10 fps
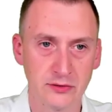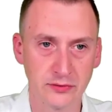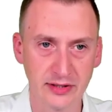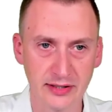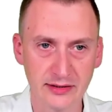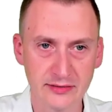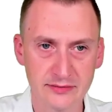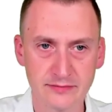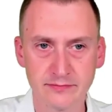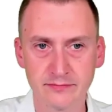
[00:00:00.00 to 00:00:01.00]
Okay,
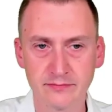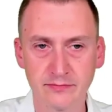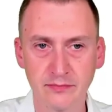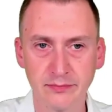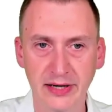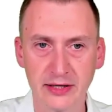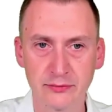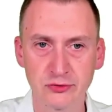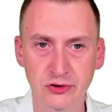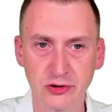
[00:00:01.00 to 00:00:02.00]

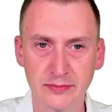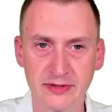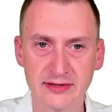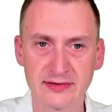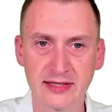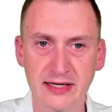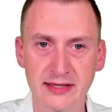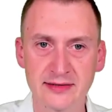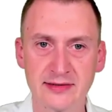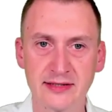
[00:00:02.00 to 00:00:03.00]
backup job is
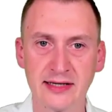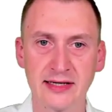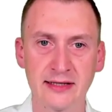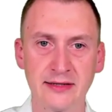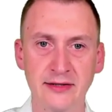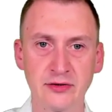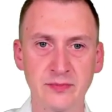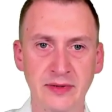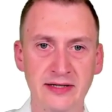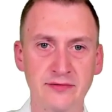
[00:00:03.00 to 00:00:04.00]
targeting a
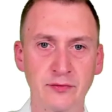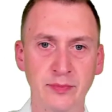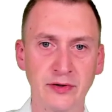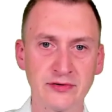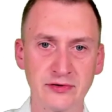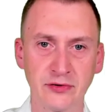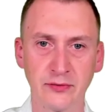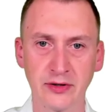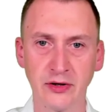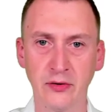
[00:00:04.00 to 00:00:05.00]
Linux-based
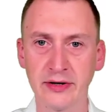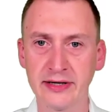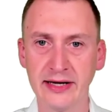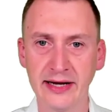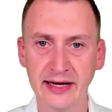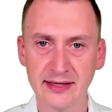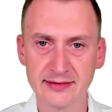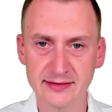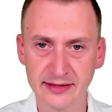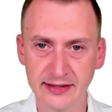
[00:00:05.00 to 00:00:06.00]
repository on an
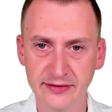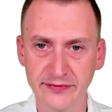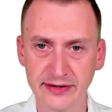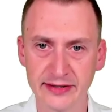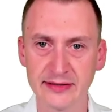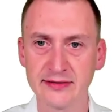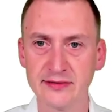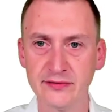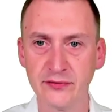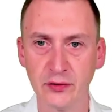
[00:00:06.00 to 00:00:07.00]

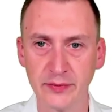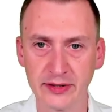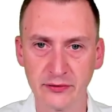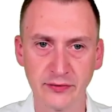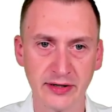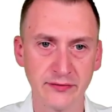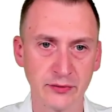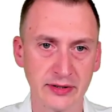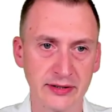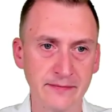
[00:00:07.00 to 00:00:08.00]
XFS formatted drive,
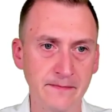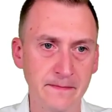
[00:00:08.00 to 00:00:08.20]
okay.